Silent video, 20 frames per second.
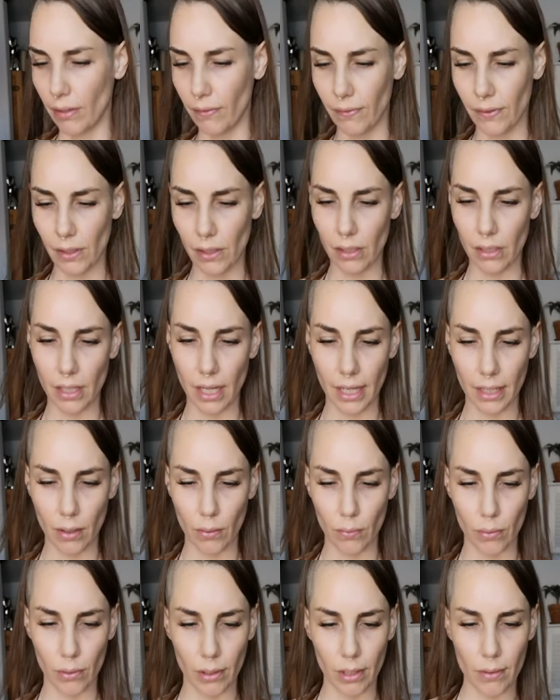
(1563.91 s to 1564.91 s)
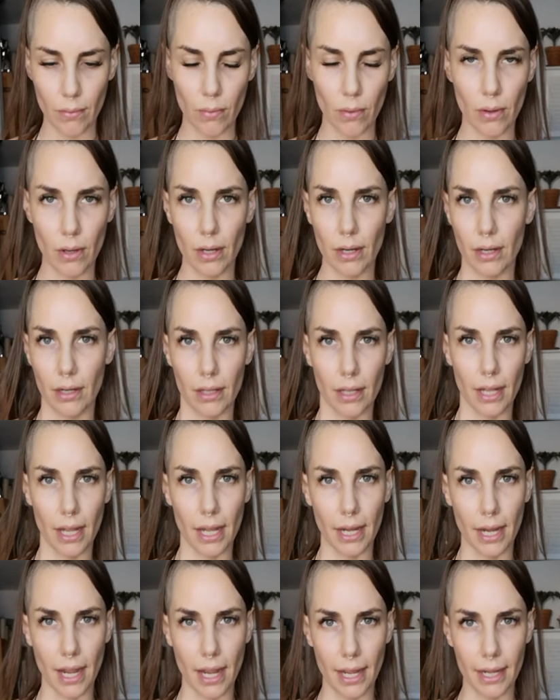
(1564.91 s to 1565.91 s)
if you're like a worry wart,
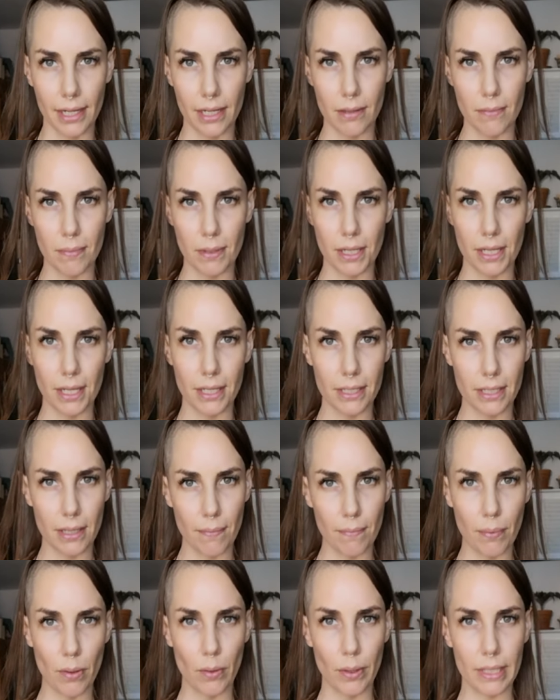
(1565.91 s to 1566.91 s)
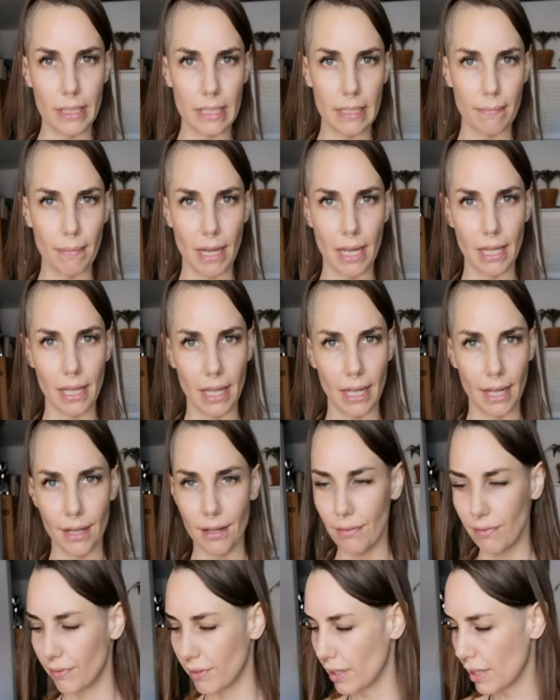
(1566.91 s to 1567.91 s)
like I can be at some points in my
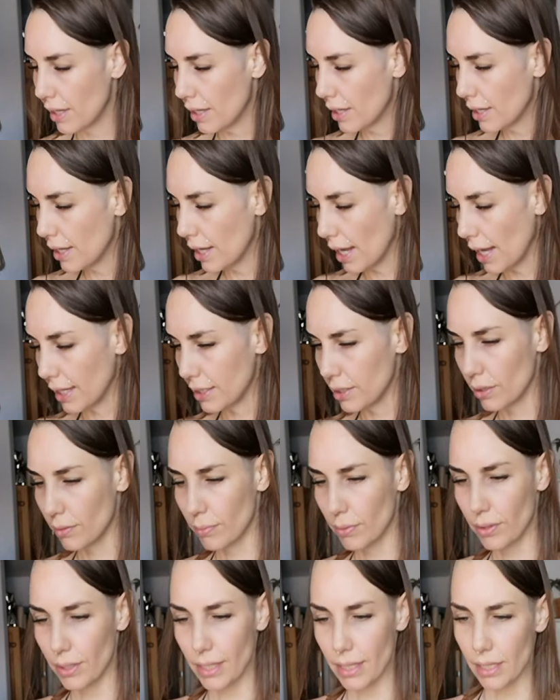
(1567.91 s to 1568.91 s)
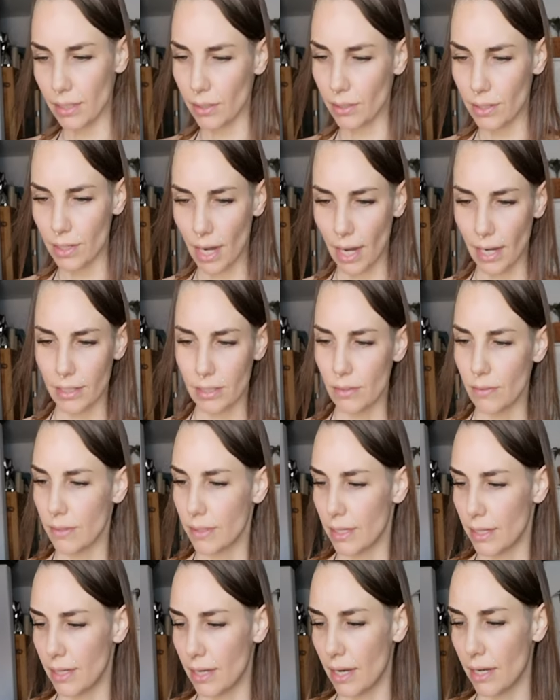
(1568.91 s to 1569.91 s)
life, and you're worried that you're not doing
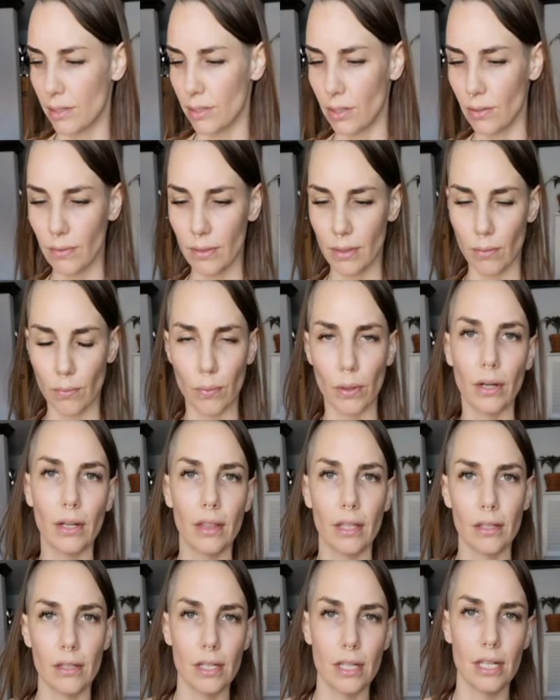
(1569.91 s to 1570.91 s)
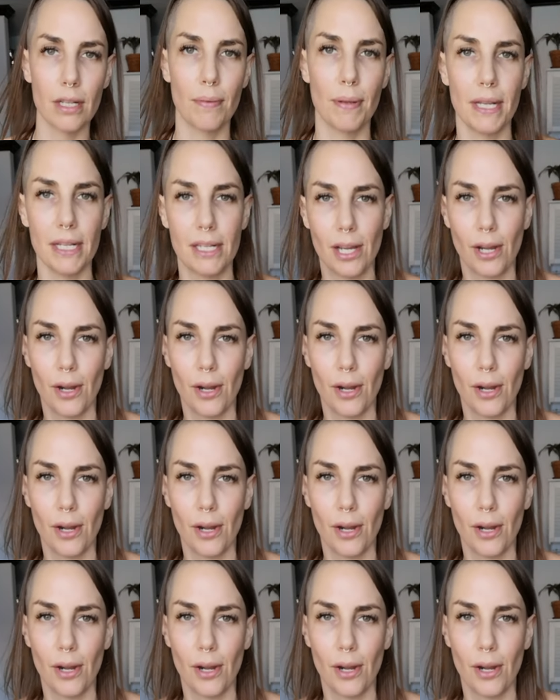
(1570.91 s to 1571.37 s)
the, doing the work that you need to be